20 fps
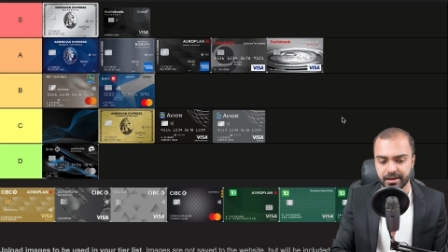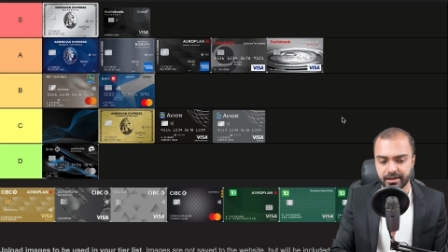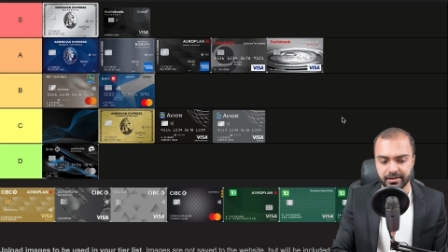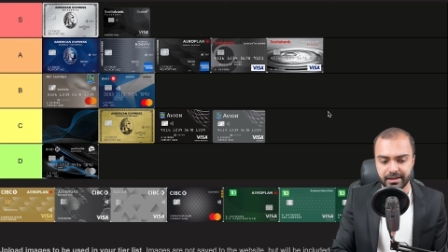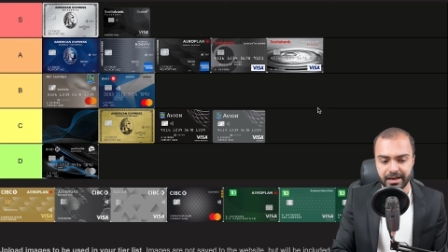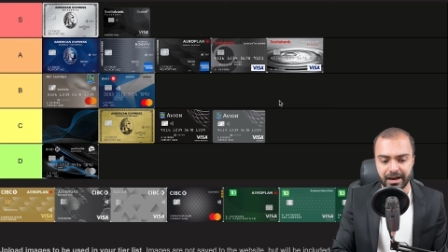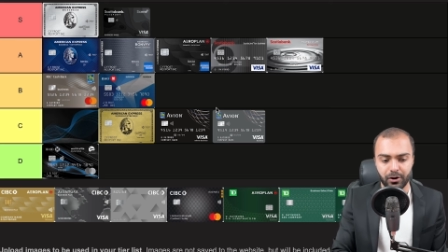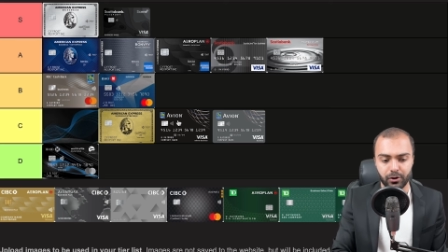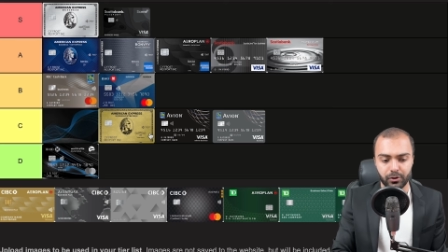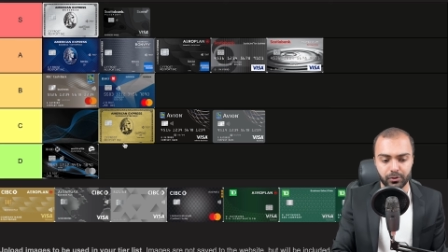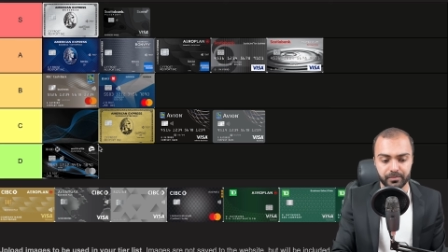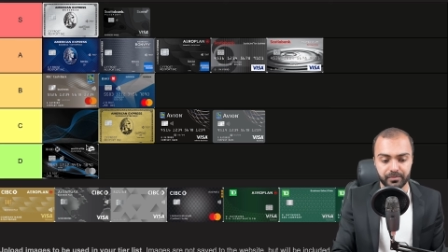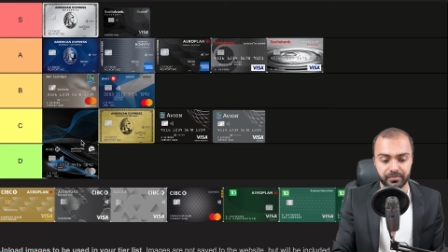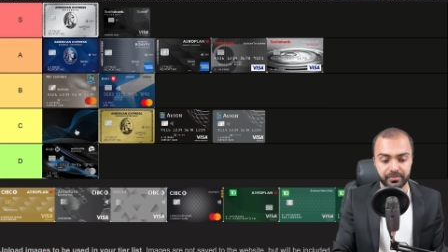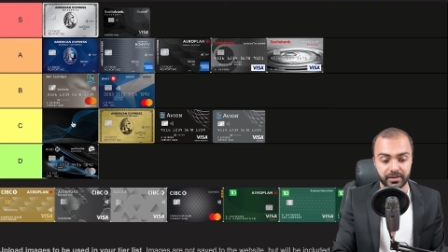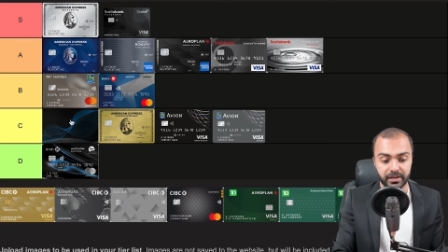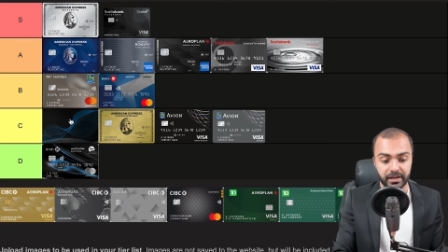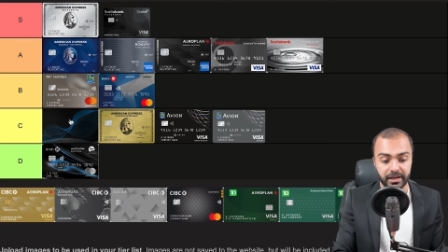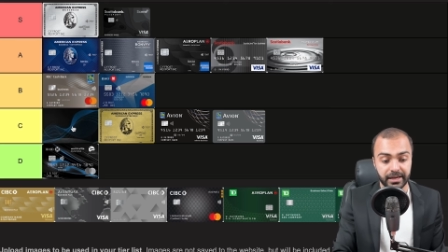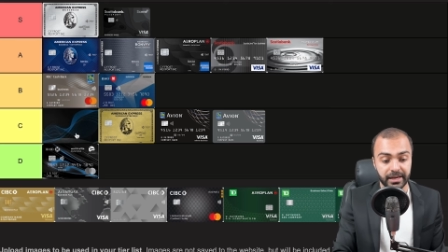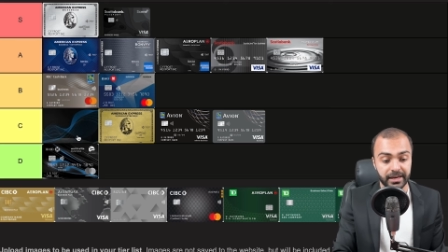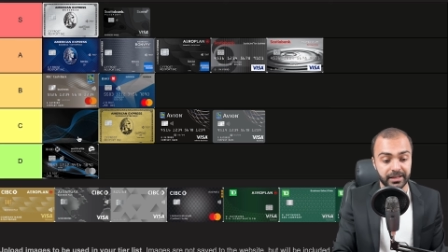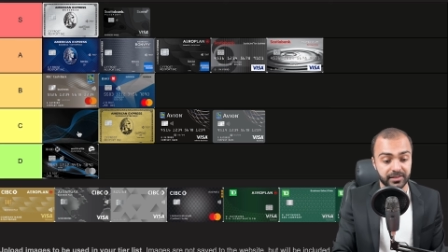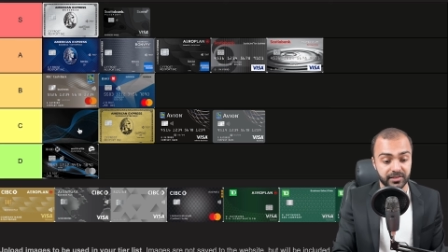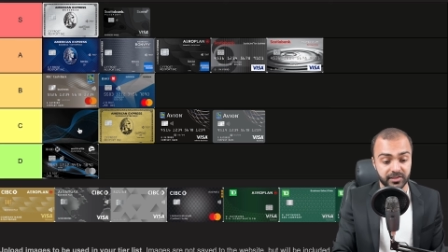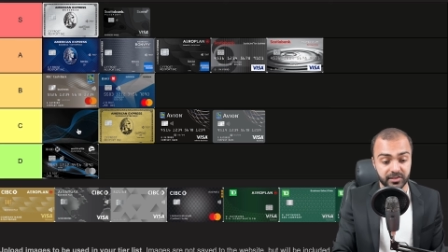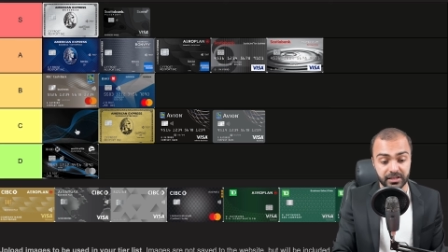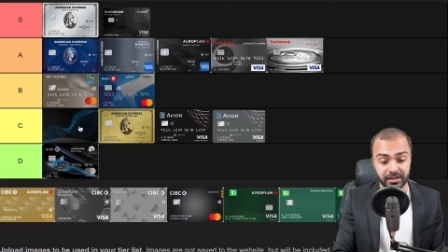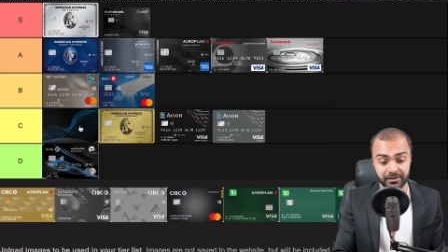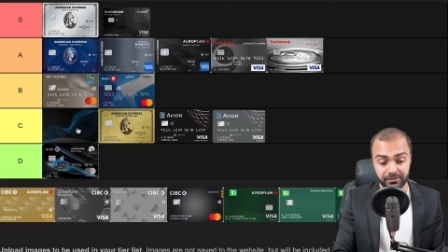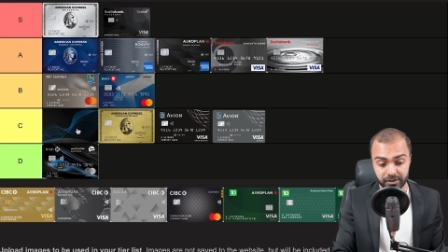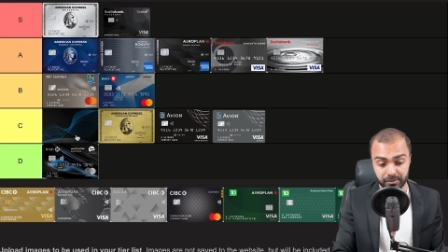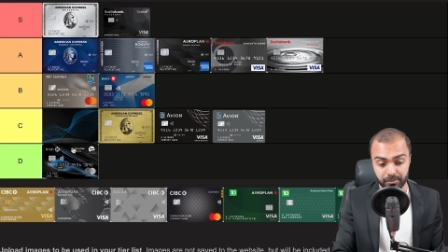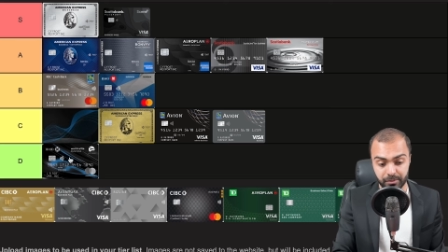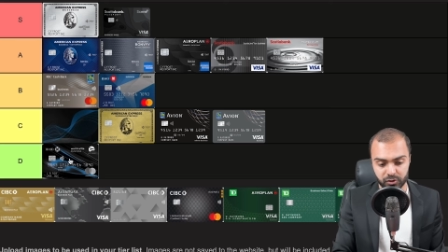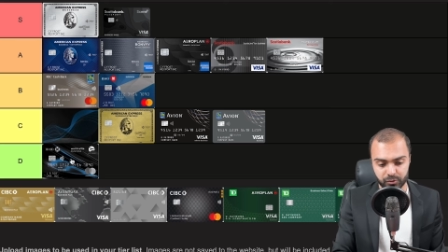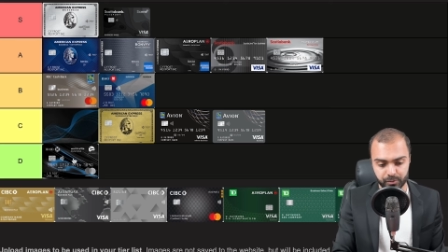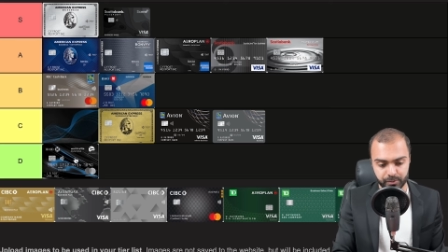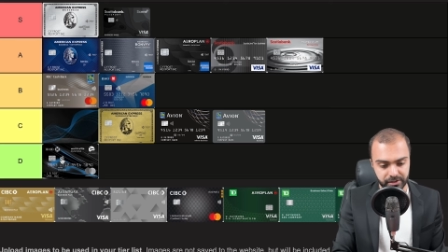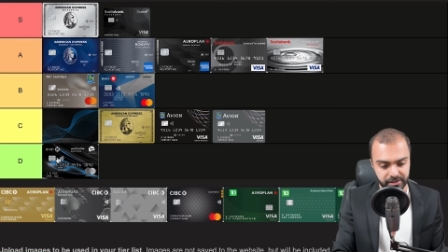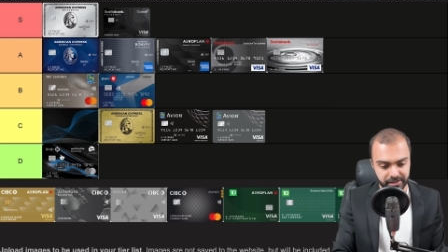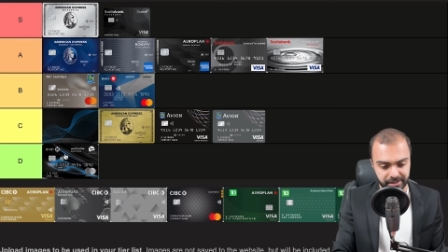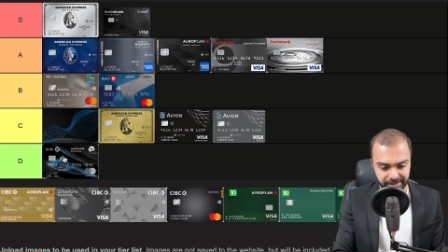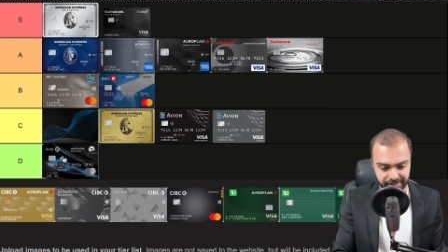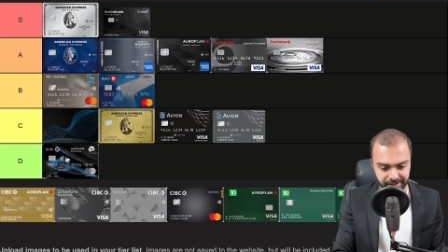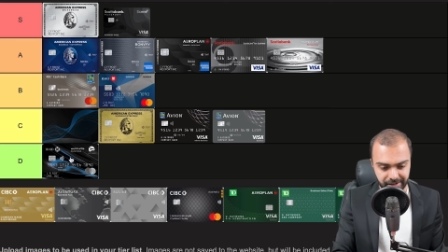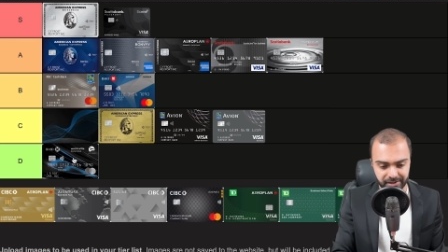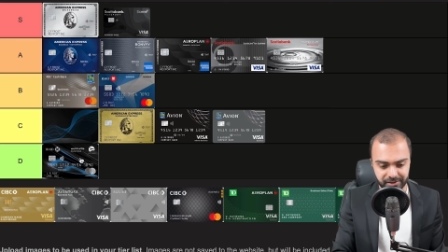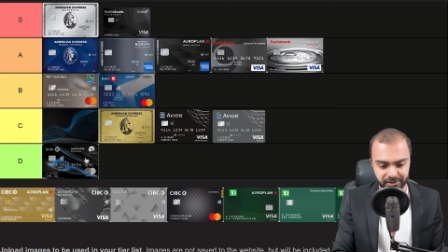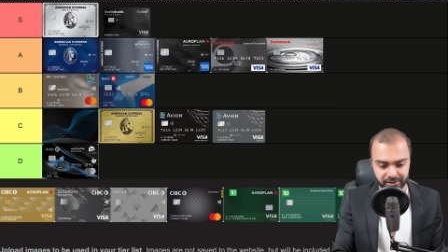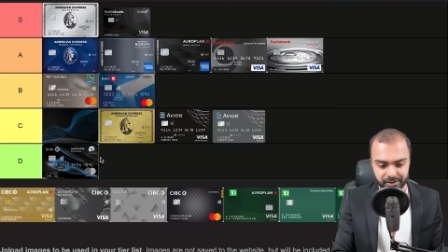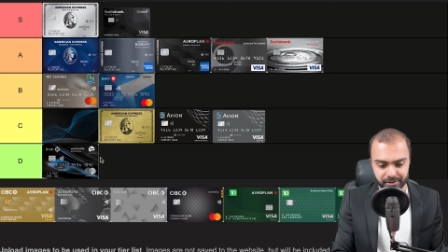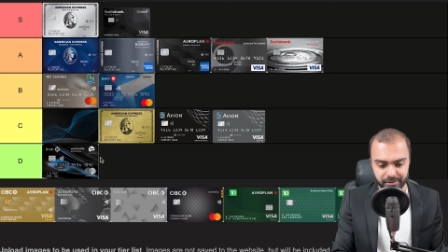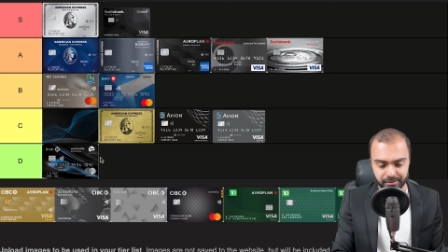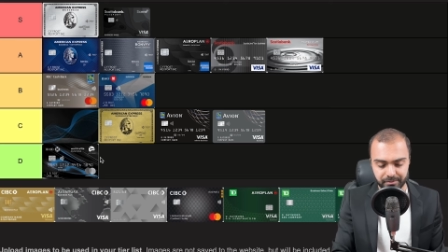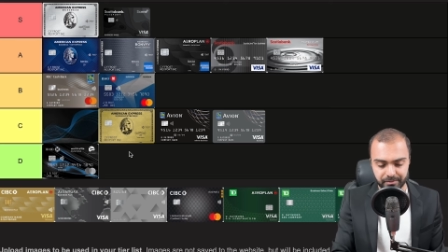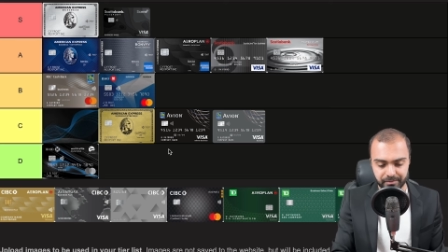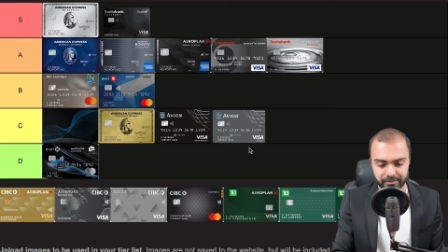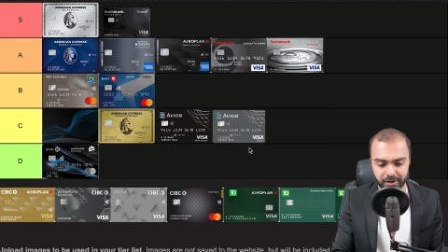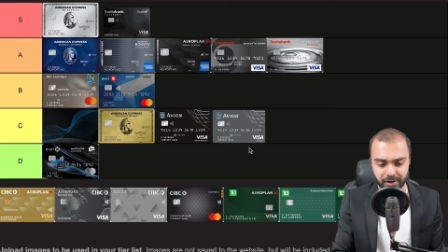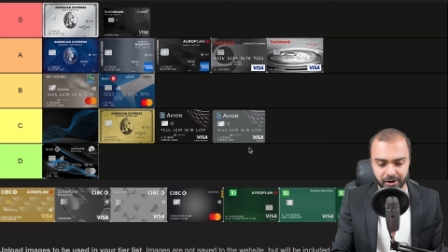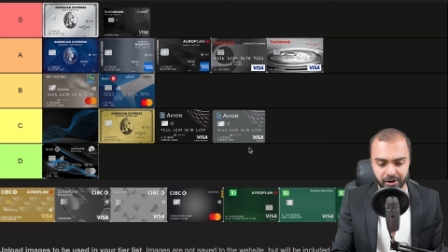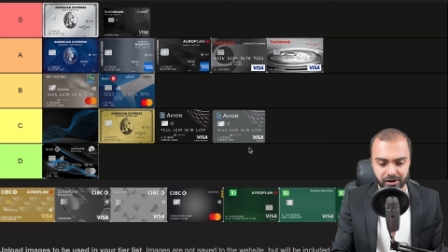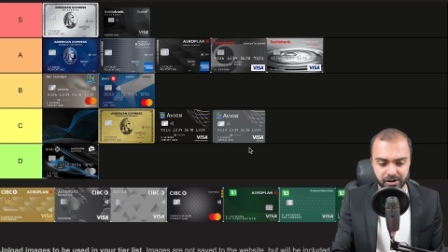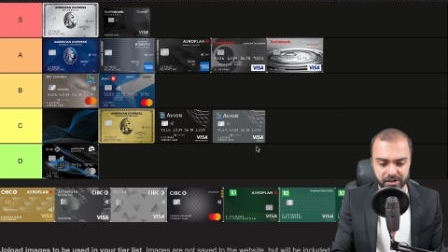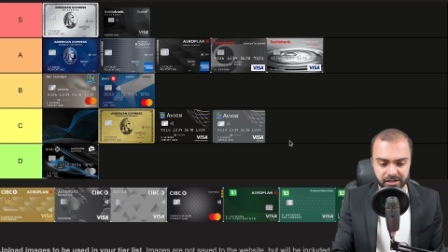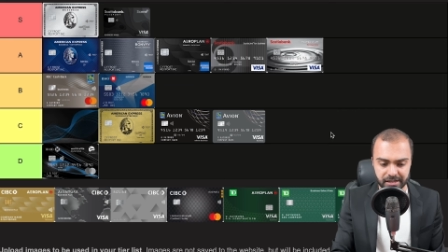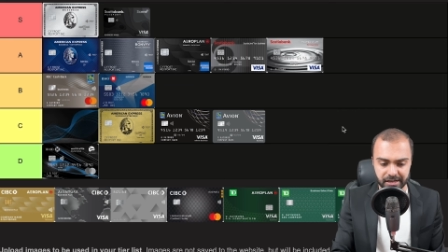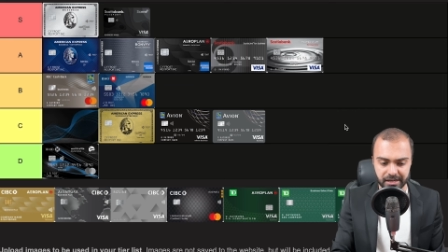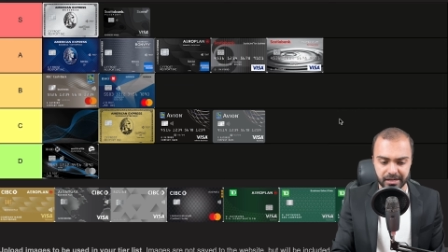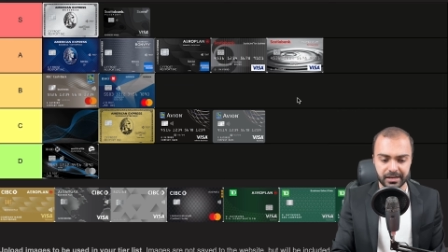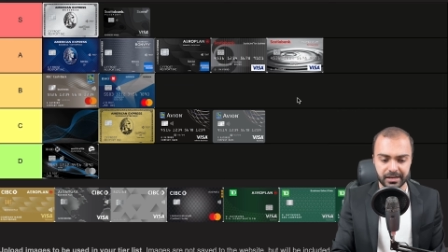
Now, again, this is definitely much better than the other card.